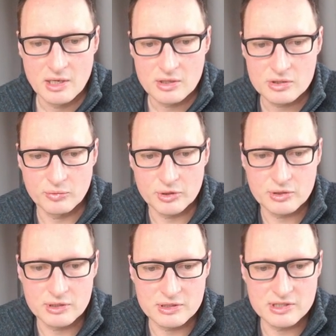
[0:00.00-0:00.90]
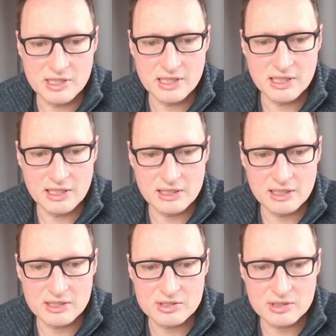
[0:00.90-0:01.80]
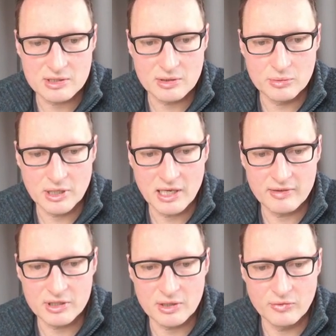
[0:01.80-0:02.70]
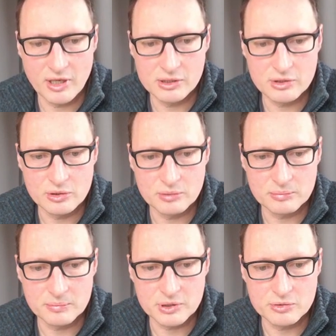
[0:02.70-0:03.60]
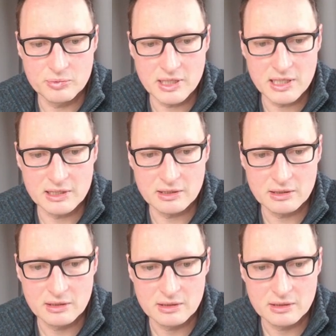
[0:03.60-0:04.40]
So what you can see here is we're having a value between